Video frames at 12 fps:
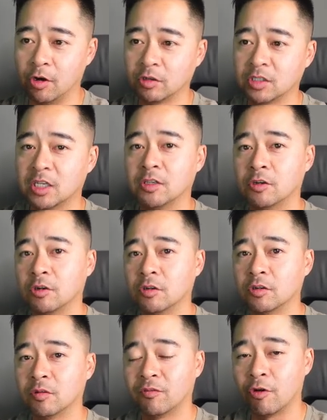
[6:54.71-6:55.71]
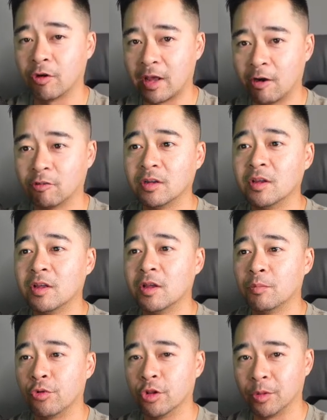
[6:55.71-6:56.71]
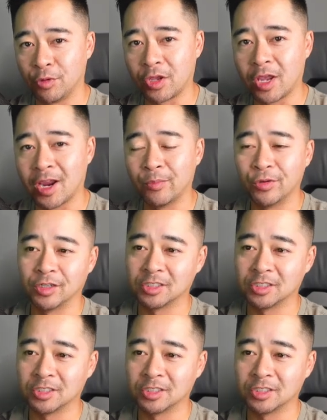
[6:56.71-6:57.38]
Get your phone out, pull up your camera,